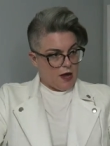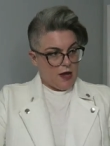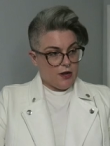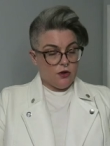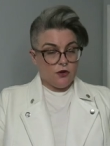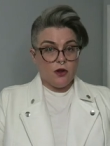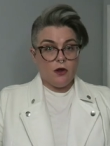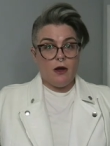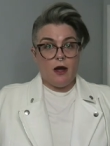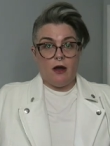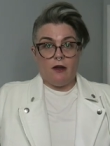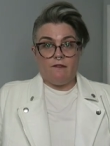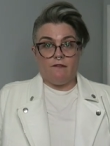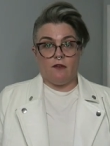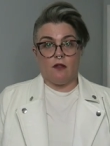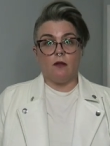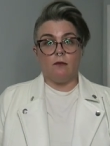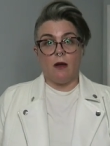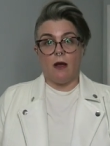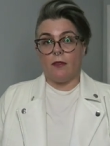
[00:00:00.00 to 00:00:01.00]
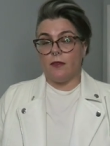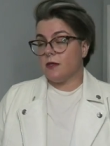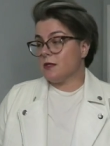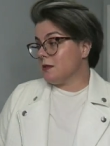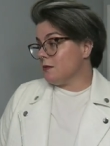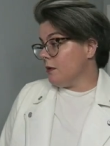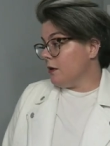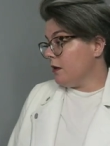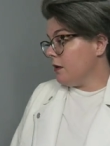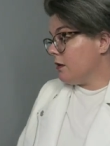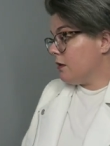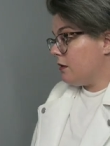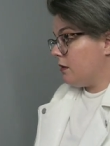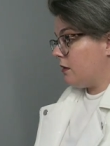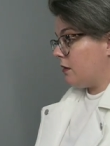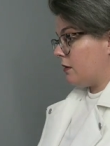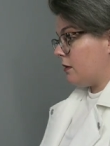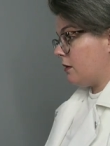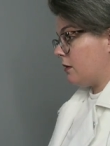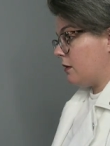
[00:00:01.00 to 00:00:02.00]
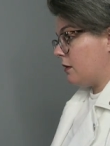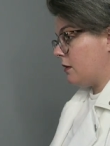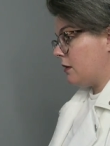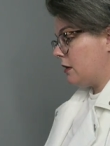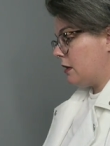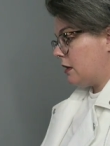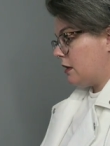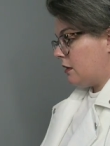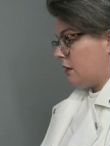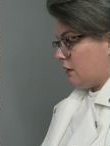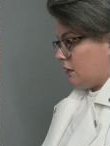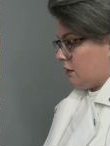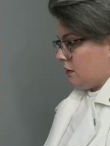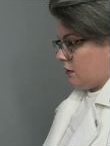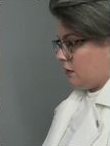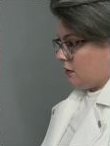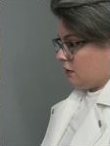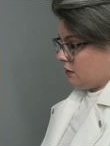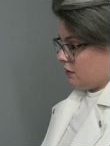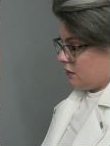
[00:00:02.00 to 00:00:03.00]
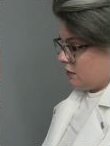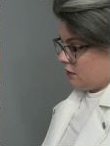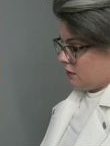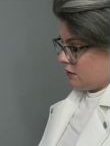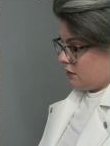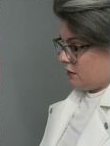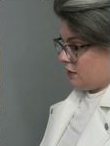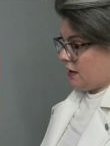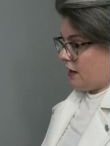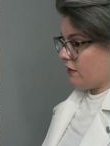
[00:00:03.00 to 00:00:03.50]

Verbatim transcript: I don't know how I feel about this one. The fit's nice.